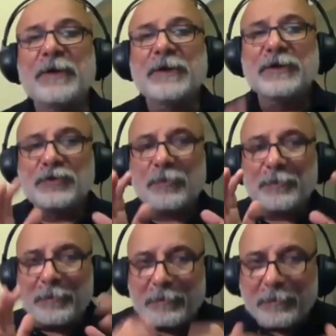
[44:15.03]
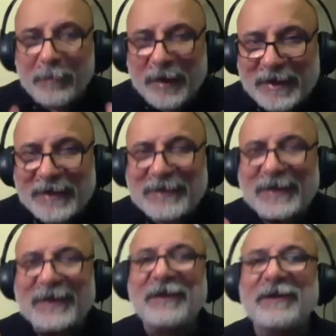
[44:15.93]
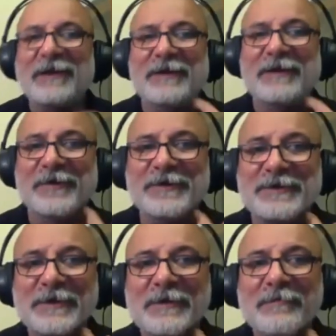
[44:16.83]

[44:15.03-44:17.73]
So maintain that little difference,